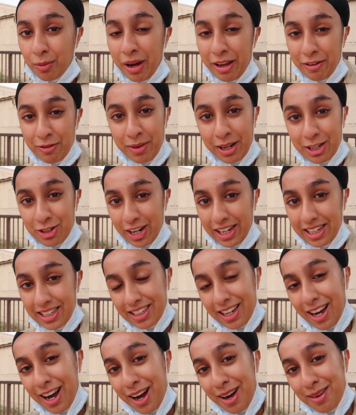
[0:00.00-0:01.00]
wait for my train to
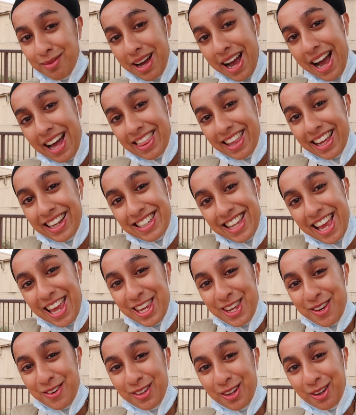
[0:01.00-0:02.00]
come and then
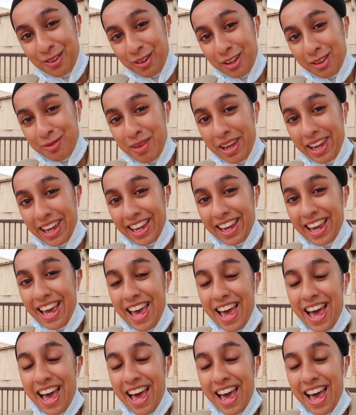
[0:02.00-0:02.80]
take you along with me